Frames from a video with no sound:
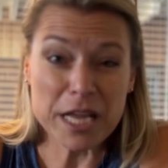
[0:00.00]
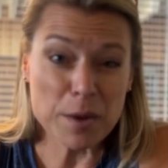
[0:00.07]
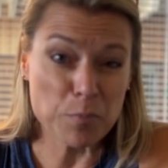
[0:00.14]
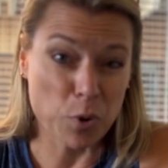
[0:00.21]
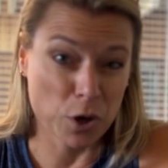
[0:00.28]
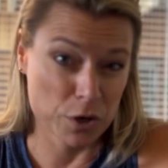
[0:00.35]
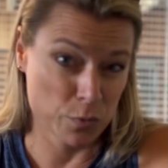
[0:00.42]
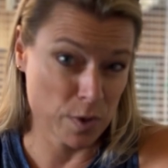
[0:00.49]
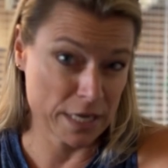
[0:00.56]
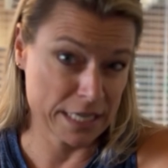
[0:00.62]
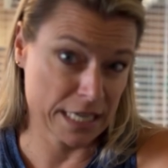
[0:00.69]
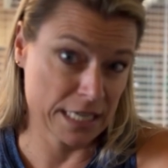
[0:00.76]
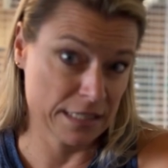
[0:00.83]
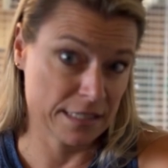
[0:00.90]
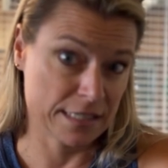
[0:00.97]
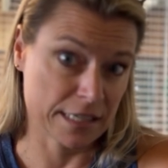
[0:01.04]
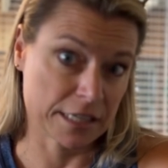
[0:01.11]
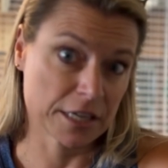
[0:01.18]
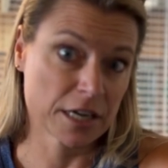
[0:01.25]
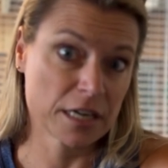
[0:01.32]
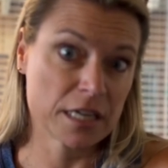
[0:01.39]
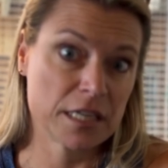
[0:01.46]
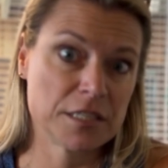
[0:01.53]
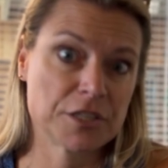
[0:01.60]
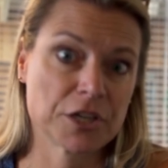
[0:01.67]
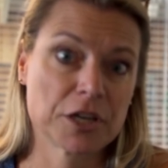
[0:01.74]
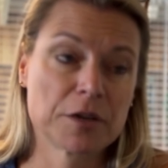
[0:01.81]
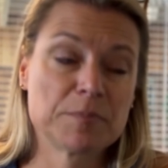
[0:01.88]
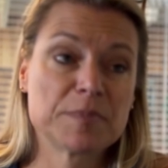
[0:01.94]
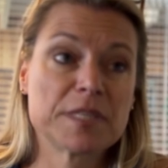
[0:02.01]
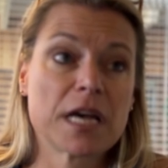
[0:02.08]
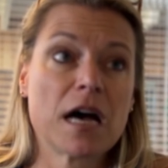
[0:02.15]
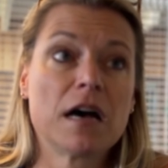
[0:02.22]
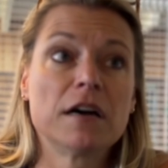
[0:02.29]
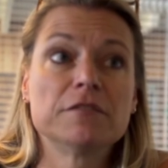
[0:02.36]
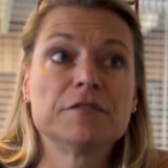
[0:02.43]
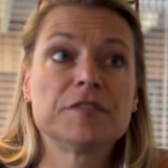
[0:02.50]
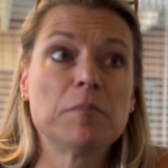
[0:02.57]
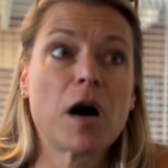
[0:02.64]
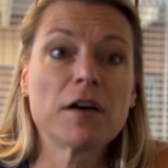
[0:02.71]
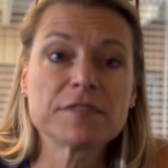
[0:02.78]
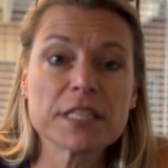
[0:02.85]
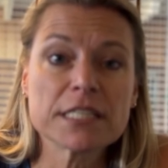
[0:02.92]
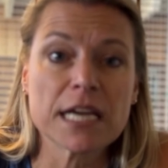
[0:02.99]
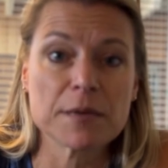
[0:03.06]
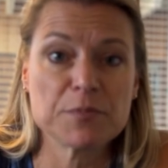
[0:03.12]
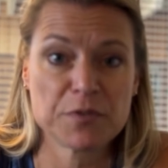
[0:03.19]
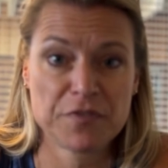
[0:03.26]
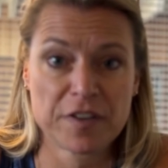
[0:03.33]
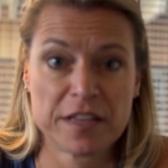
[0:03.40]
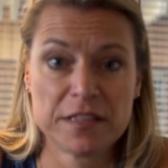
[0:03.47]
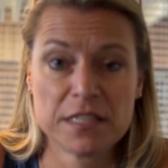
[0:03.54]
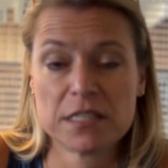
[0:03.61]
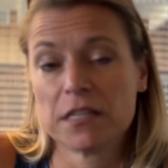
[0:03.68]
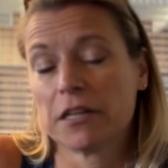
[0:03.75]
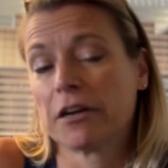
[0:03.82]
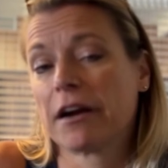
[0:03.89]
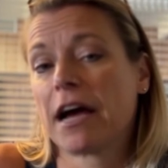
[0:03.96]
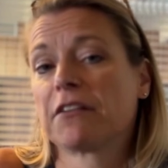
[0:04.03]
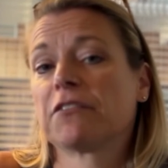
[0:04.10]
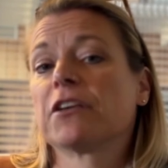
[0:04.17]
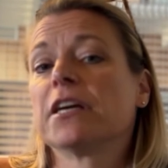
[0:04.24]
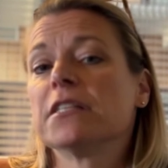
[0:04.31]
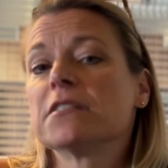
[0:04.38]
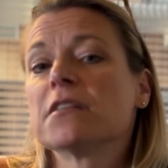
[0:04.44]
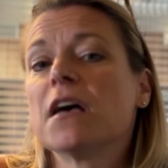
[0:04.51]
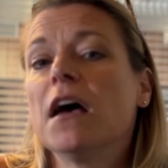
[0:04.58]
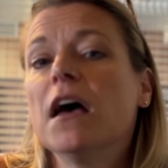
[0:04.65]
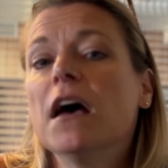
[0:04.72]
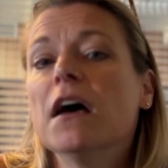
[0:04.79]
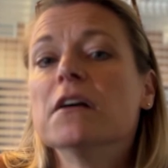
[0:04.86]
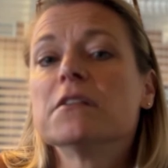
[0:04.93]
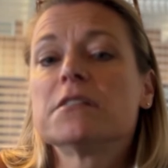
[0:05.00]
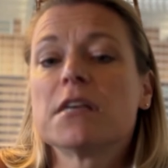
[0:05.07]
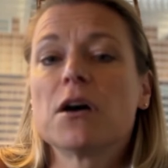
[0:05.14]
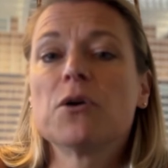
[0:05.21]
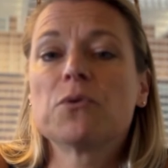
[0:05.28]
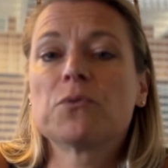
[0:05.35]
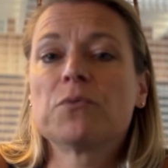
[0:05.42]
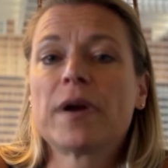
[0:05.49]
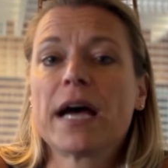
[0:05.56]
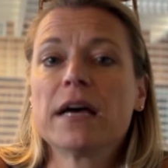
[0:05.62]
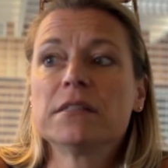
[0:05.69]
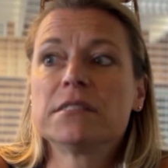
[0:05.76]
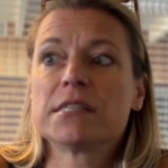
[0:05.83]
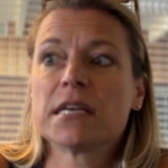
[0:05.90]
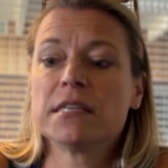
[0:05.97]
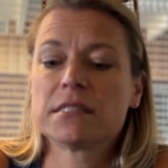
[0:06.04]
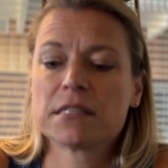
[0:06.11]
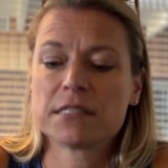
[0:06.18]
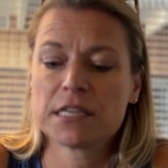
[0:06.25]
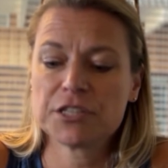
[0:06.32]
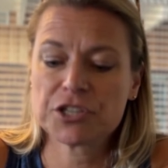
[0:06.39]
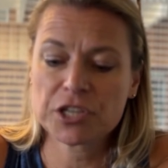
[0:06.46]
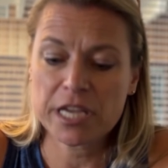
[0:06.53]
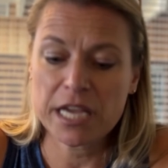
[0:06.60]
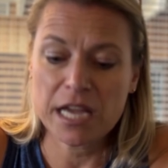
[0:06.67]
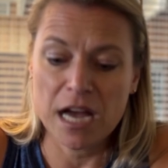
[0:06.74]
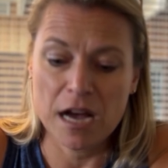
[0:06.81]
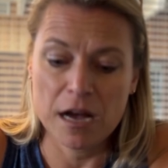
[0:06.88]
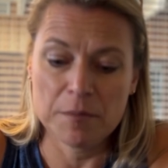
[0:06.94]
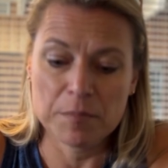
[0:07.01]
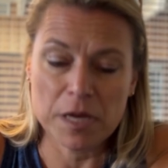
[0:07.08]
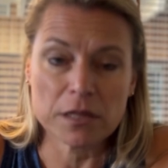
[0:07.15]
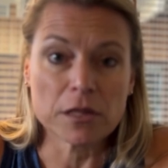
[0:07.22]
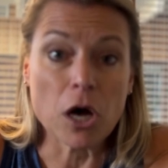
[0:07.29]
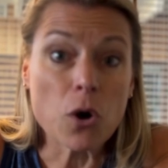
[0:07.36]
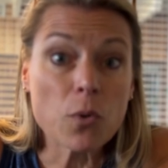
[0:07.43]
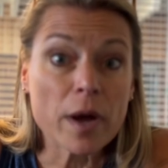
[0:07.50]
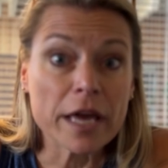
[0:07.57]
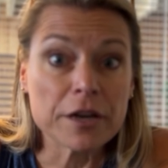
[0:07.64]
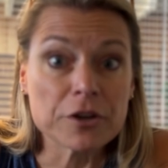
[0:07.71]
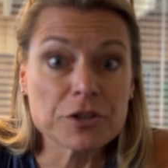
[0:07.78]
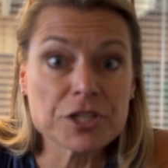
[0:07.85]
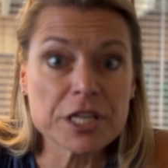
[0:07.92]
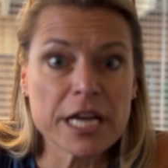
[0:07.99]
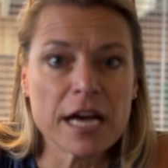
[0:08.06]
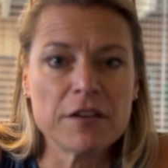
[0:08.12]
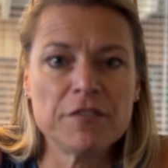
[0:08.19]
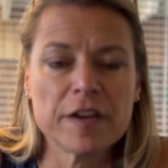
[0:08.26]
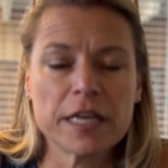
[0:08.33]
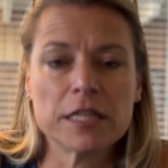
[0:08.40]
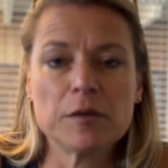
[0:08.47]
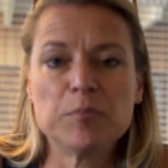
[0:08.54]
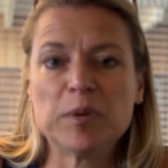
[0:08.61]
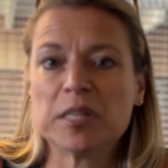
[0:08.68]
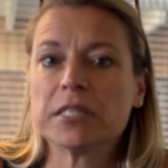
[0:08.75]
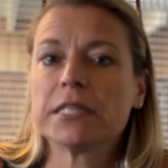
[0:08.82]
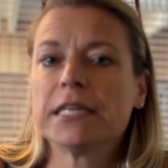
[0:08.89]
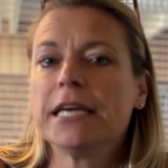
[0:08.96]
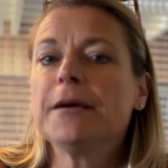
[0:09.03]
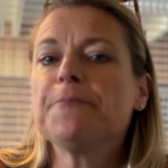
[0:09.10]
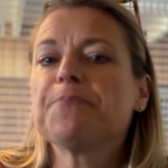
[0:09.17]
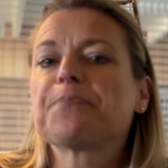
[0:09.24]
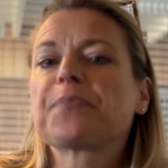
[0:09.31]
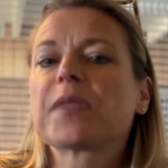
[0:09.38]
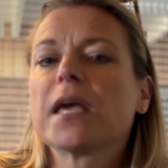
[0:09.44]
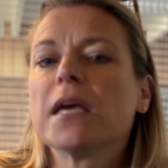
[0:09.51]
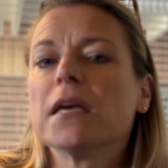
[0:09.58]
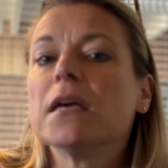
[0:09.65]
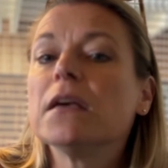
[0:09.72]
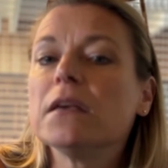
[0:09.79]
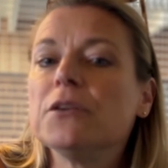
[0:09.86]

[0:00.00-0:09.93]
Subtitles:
important one to consider in terms of, oftentimes we find this in our athletes. So REDS is essentially low energy availability. It